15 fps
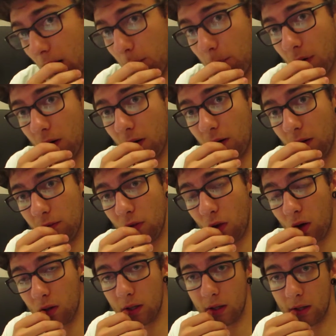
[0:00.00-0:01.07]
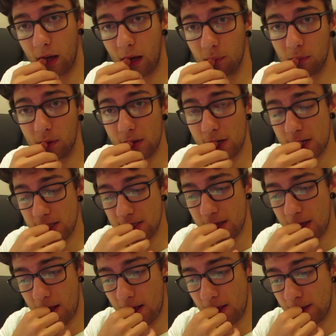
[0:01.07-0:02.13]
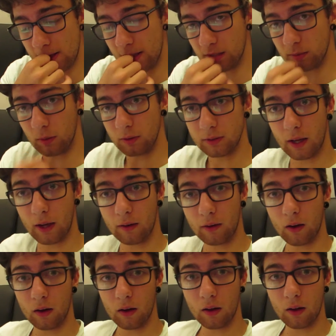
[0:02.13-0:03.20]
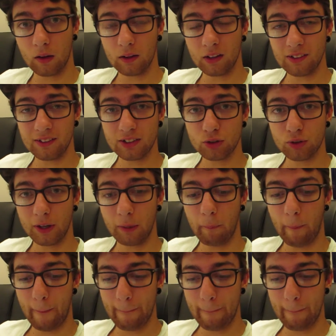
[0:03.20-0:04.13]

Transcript: up a, a vlogging camera because this one's getting uh, a little extreme.